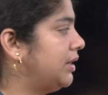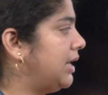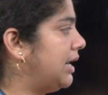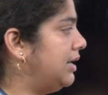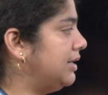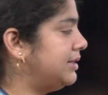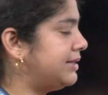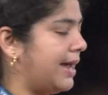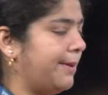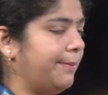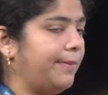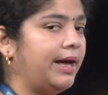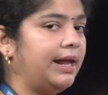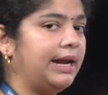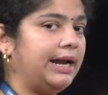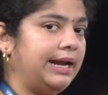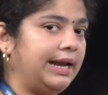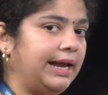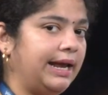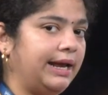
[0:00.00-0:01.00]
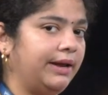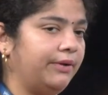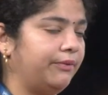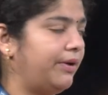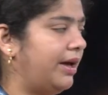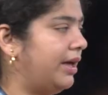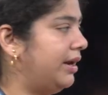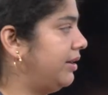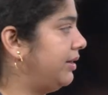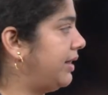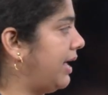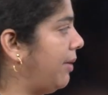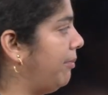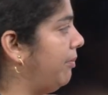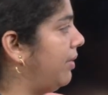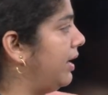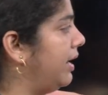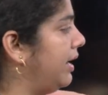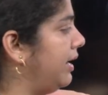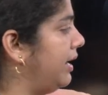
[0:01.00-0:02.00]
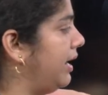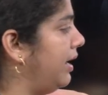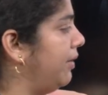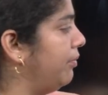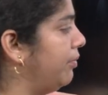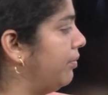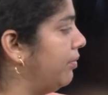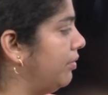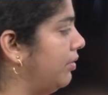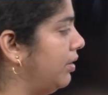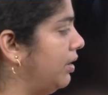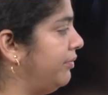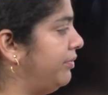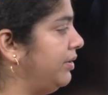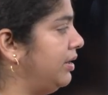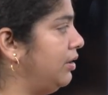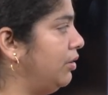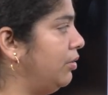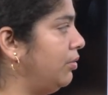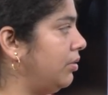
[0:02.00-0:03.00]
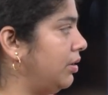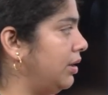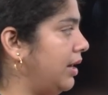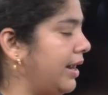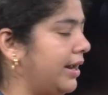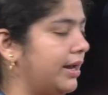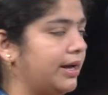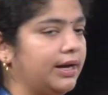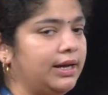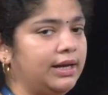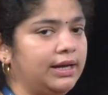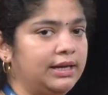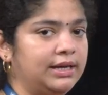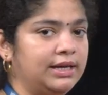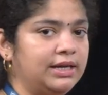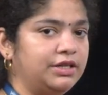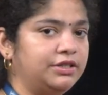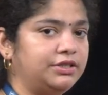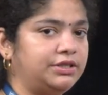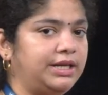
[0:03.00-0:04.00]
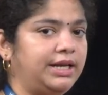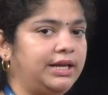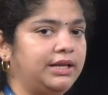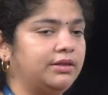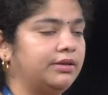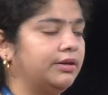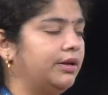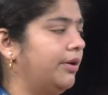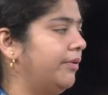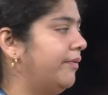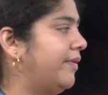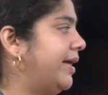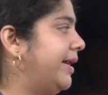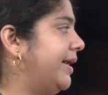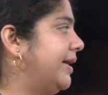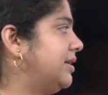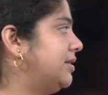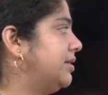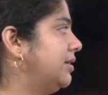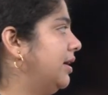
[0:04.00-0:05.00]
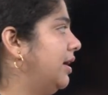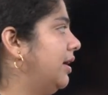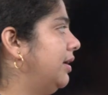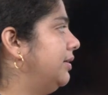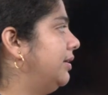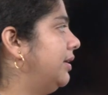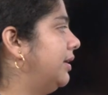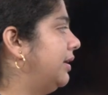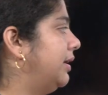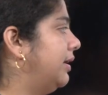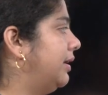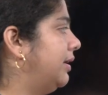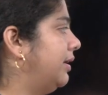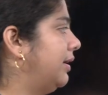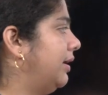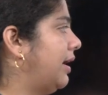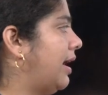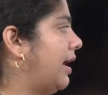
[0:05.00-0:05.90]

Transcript: that is mRNA, where the mRNA will look like a sheath, whereas the